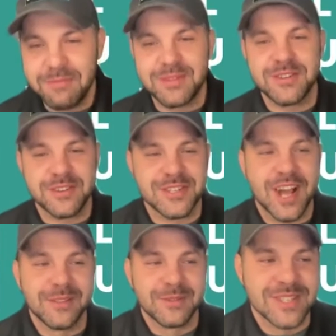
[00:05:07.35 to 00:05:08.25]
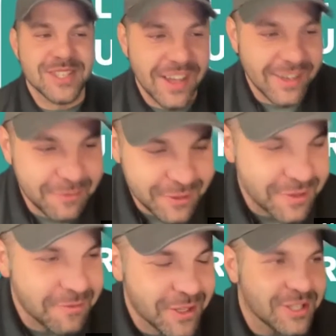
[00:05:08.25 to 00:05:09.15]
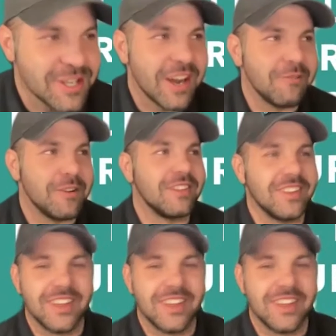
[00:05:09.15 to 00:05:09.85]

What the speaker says: sure John Luciano would share it with you.